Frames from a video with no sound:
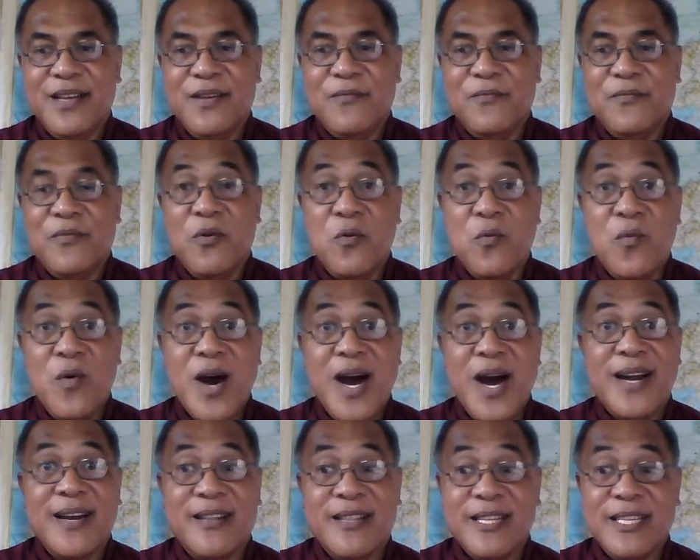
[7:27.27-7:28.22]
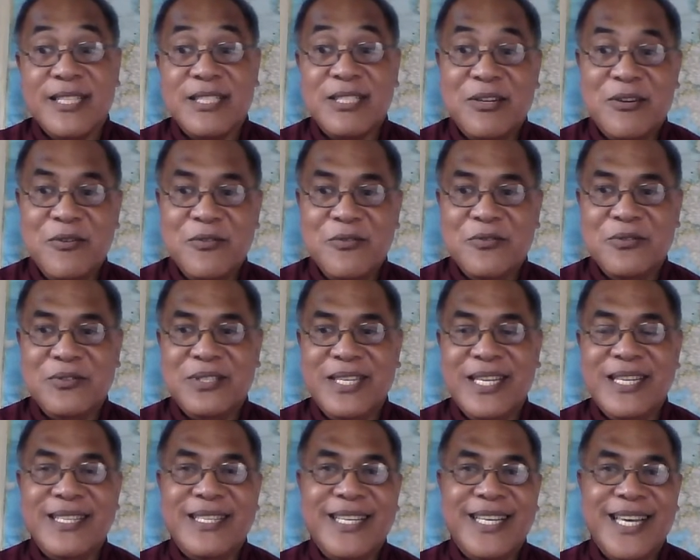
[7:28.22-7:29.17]
for what these clues
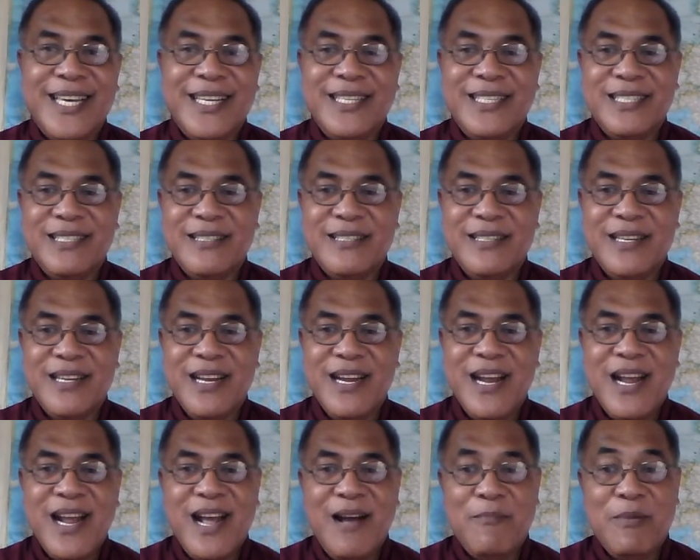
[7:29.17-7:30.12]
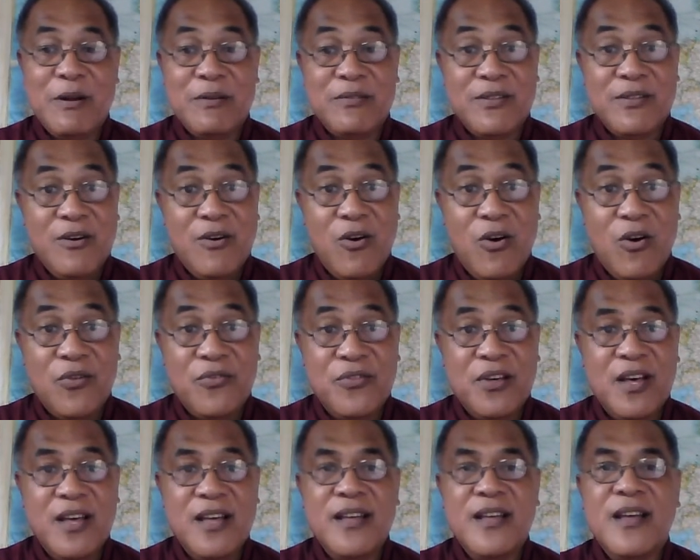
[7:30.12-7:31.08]
indicate about the
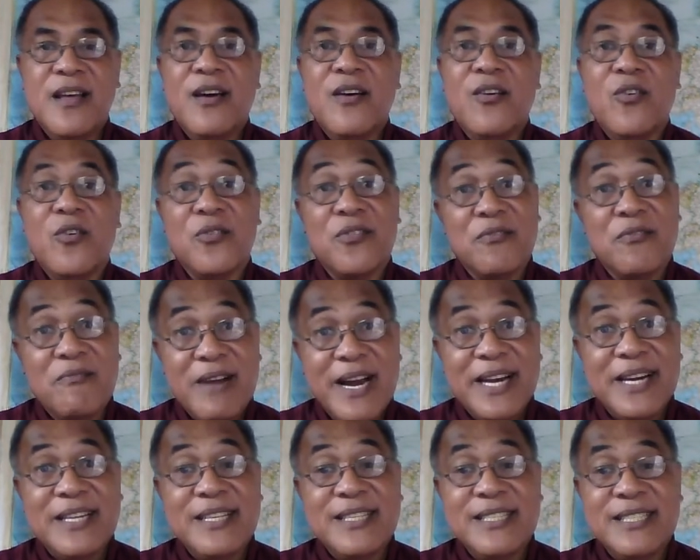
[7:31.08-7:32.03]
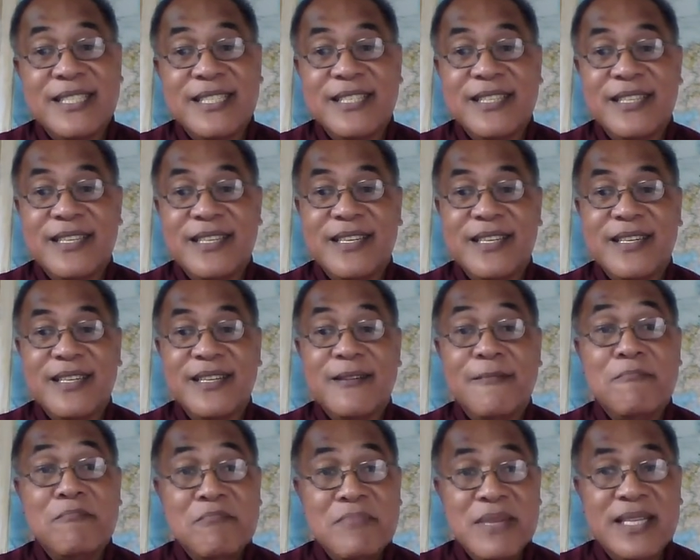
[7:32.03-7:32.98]
author or the writer's
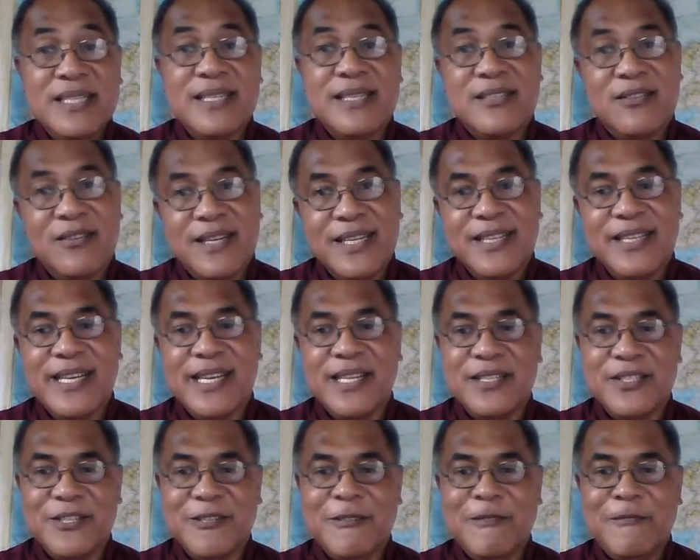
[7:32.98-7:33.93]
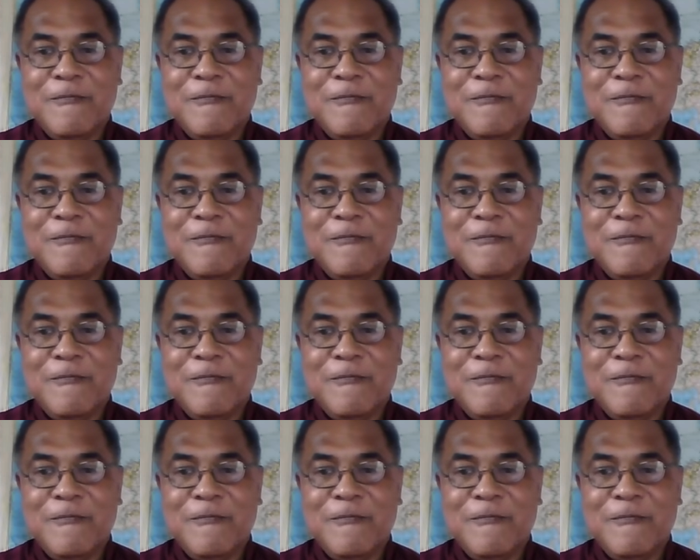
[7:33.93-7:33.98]
message or intention.